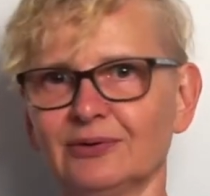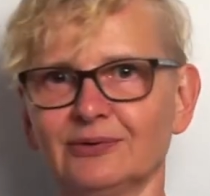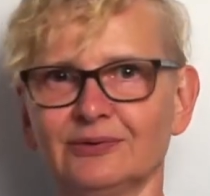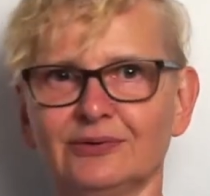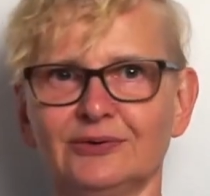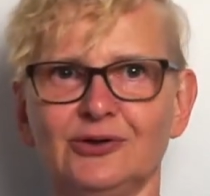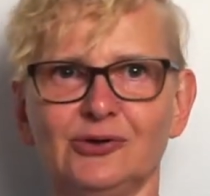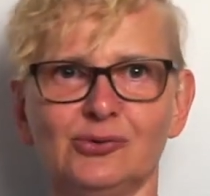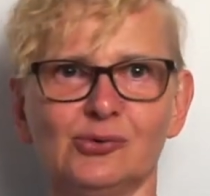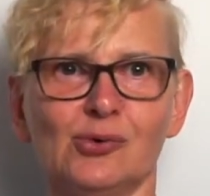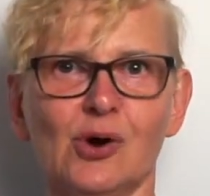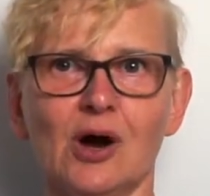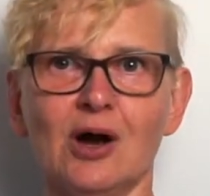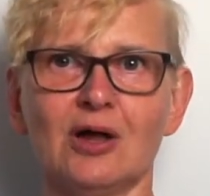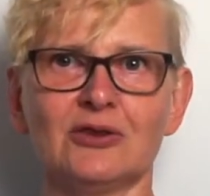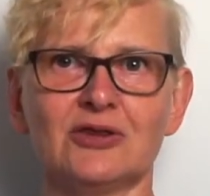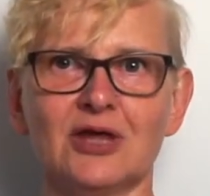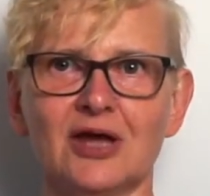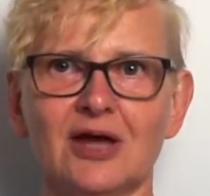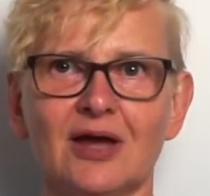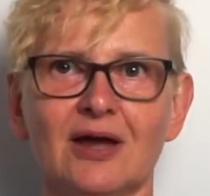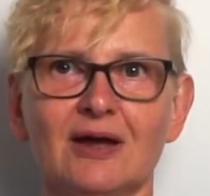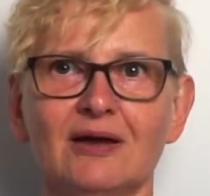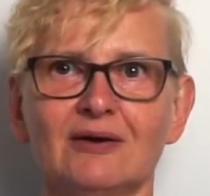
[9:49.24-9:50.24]
you are
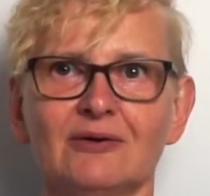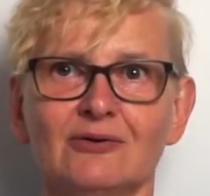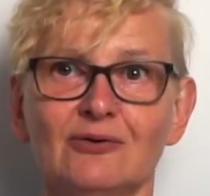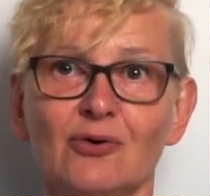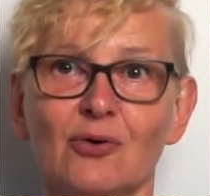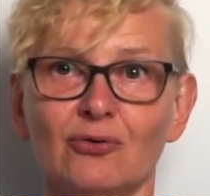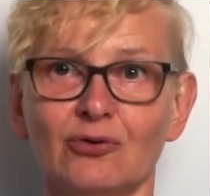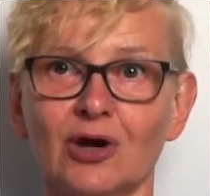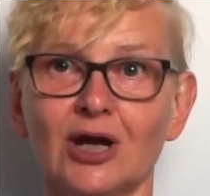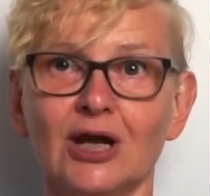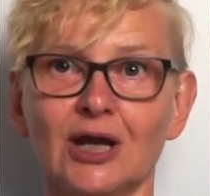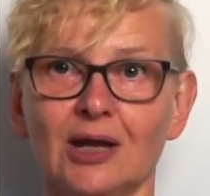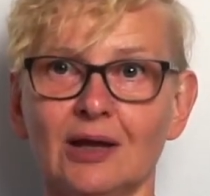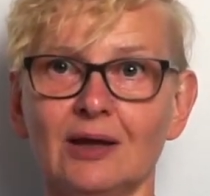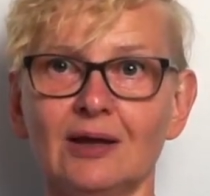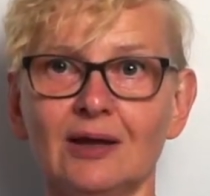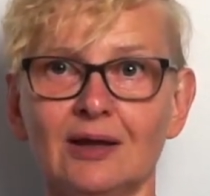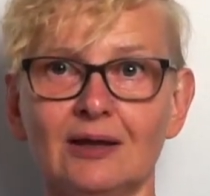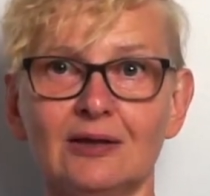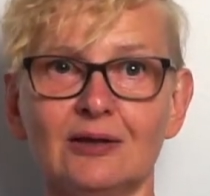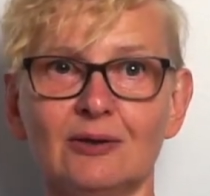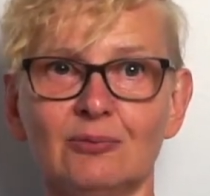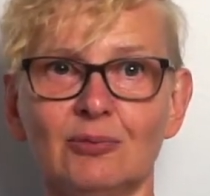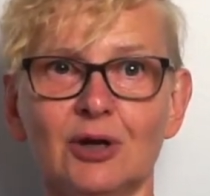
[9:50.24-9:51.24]
there already in
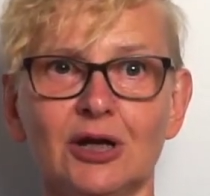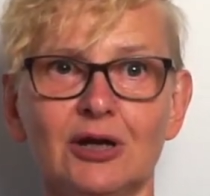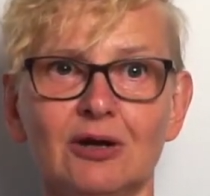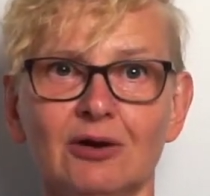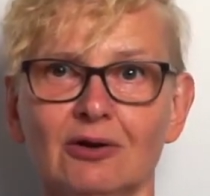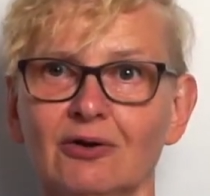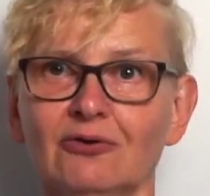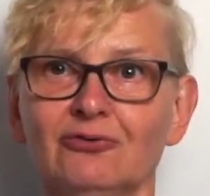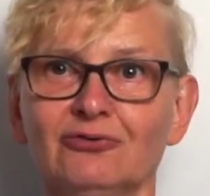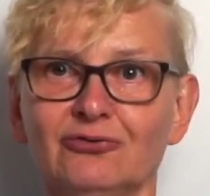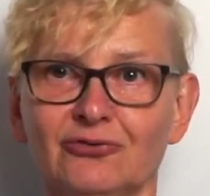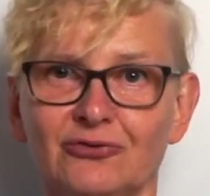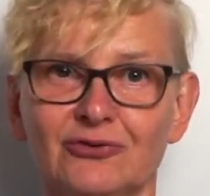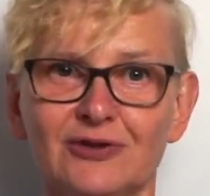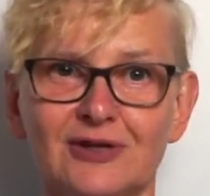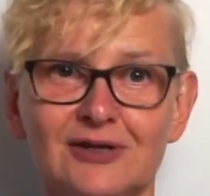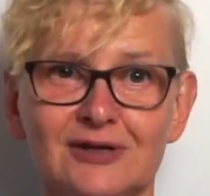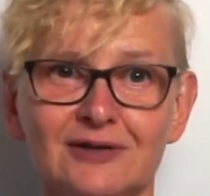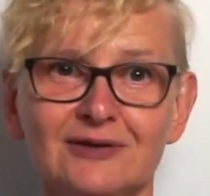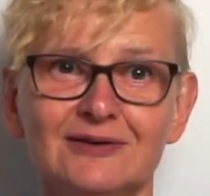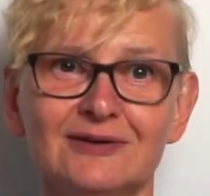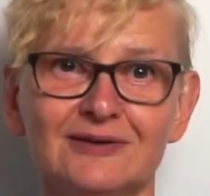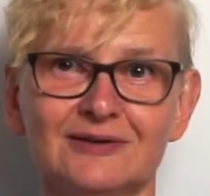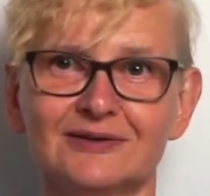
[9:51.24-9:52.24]
the middle of the
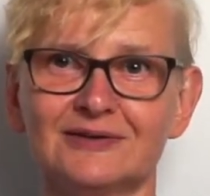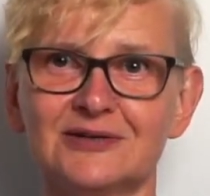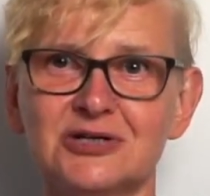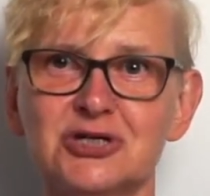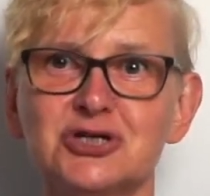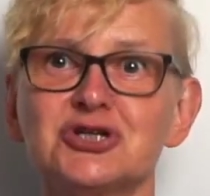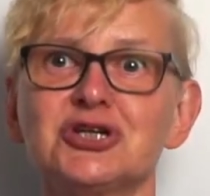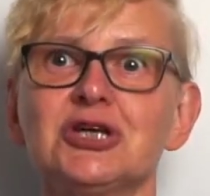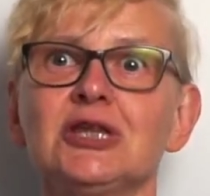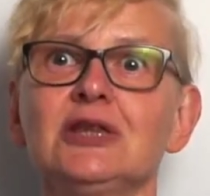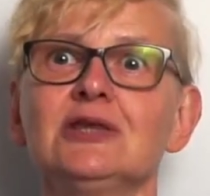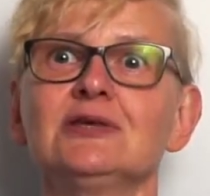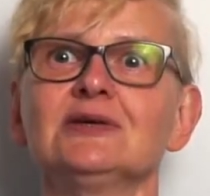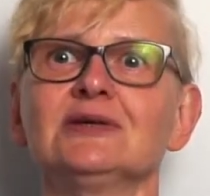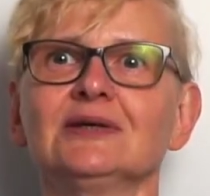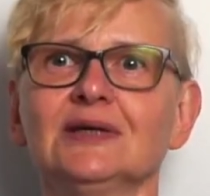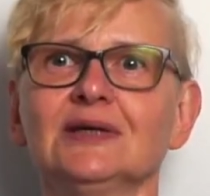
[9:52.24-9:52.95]
shit.